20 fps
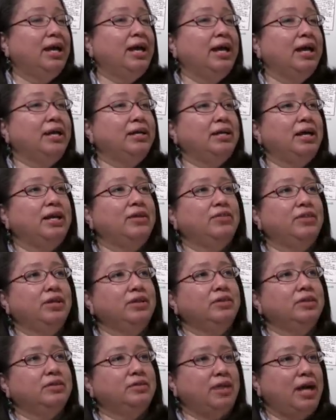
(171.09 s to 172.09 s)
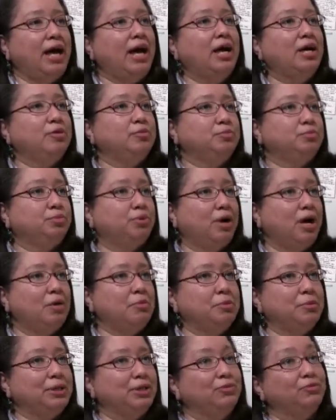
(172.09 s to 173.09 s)
And I think that that
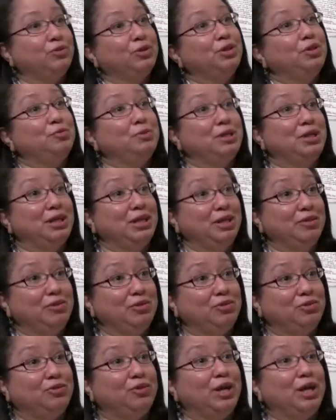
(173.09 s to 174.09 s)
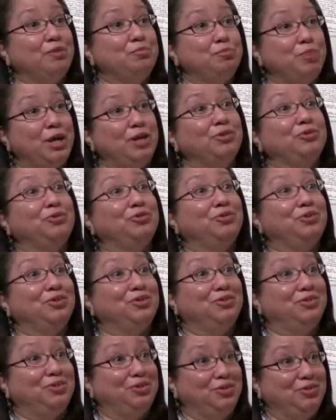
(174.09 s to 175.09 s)
probably is really the beginning of the story and Butler's
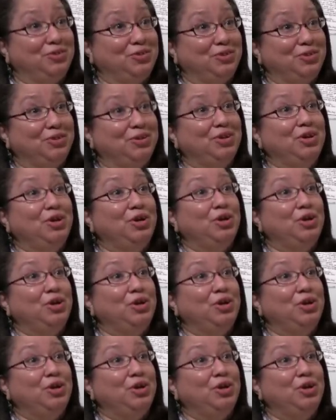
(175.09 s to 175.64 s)
decision